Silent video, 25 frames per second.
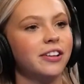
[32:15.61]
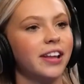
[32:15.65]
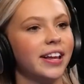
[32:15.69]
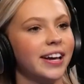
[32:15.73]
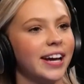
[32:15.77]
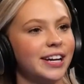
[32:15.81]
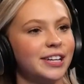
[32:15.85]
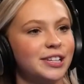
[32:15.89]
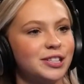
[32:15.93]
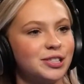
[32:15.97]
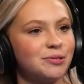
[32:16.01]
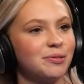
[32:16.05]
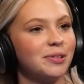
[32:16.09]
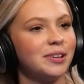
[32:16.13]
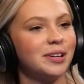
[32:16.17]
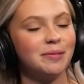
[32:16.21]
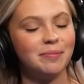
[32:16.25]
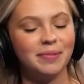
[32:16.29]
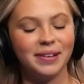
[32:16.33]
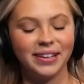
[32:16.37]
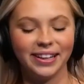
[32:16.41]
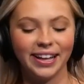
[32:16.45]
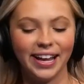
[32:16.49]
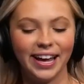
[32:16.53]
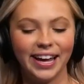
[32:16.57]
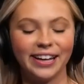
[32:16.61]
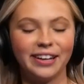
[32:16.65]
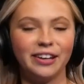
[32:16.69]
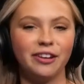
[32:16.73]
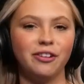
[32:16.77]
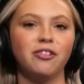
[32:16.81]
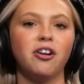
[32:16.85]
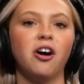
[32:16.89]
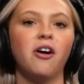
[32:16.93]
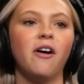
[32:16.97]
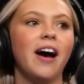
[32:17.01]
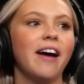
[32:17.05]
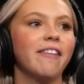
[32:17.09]
Like I just want to be like,
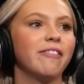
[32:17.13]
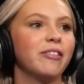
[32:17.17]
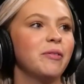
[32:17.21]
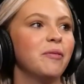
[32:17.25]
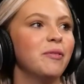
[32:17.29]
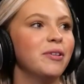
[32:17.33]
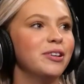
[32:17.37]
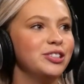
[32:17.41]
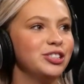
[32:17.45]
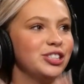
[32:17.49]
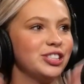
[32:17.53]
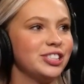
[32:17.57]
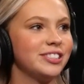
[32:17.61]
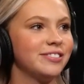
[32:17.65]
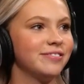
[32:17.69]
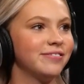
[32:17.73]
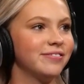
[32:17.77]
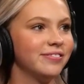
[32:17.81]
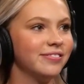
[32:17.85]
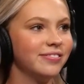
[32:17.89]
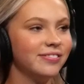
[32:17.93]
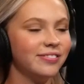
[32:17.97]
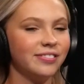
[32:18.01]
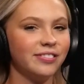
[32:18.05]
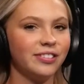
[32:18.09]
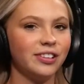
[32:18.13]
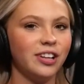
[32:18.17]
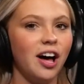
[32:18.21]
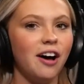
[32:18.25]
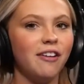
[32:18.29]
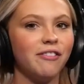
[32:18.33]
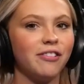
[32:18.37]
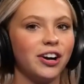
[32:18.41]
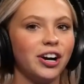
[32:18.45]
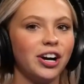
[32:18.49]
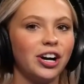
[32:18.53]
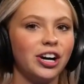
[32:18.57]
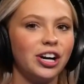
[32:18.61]
you know, everyone just
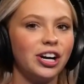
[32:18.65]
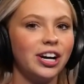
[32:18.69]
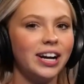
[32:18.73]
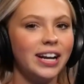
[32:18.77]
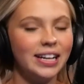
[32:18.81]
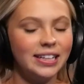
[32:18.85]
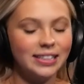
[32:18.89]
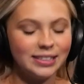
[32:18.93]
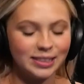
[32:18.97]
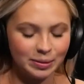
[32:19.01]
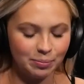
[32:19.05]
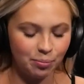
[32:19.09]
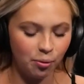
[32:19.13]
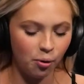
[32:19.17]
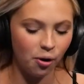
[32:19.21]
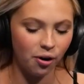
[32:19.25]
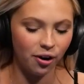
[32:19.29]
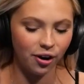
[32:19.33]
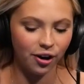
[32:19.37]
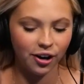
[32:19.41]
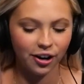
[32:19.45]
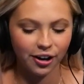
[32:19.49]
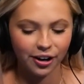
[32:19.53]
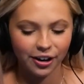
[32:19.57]
love her and support Aww.